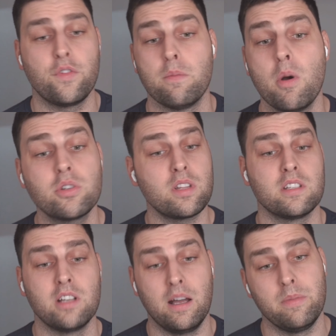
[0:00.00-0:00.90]
Most of the
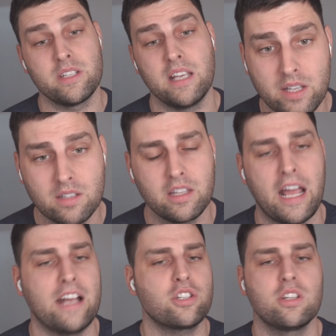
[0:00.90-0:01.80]
time, the sound that I
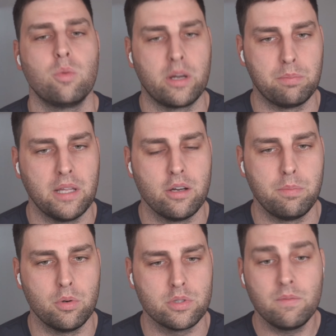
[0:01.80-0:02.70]
actually want to play or
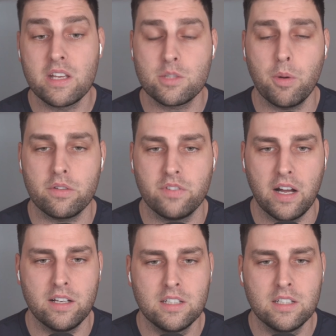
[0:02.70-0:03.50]
pause is Spotify.